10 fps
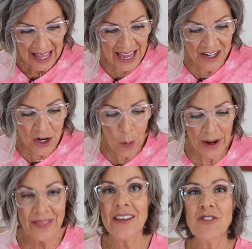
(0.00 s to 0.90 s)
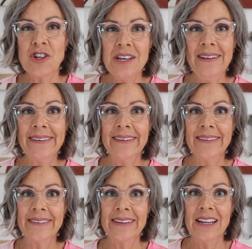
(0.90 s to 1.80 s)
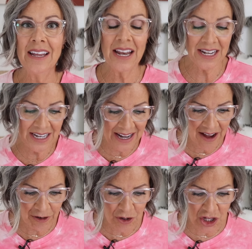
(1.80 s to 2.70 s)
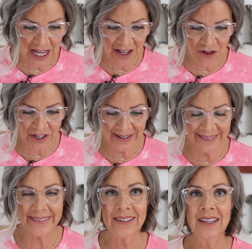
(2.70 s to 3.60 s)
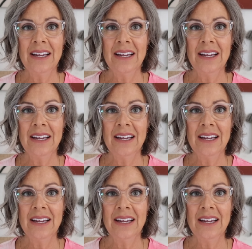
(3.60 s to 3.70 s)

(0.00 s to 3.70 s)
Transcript: and knowing that Jesus never changes,